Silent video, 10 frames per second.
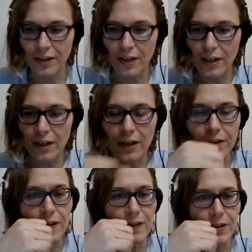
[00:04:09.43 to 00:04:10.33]
I
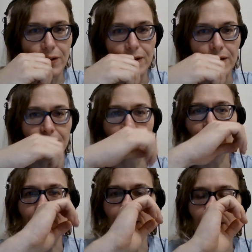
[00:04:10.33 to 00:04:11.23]
started to
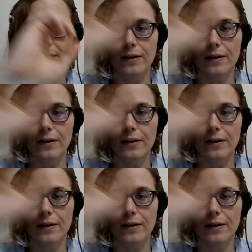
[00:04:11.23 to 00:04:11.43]
dissociate,